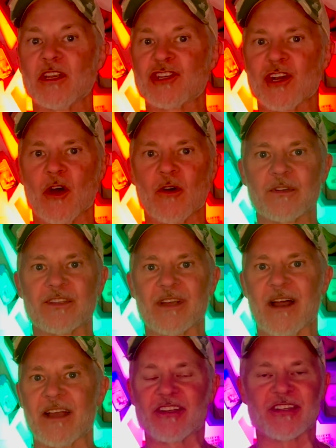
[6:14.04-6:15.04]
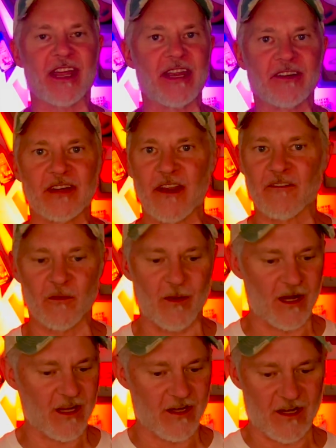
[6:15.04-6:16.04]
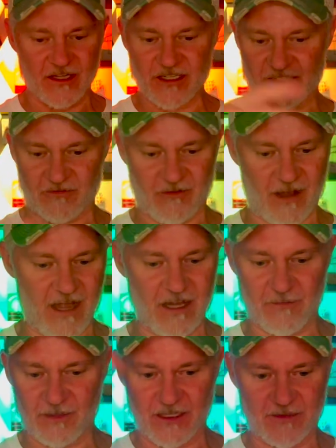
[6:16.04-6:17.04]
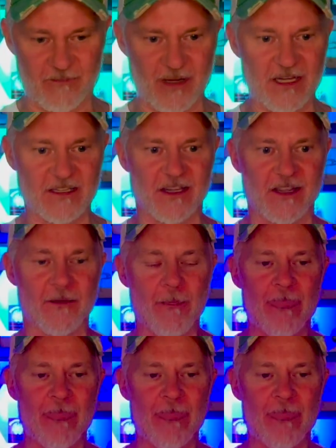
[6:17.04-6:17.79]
chose, I just entered everybody and I just randomly picked a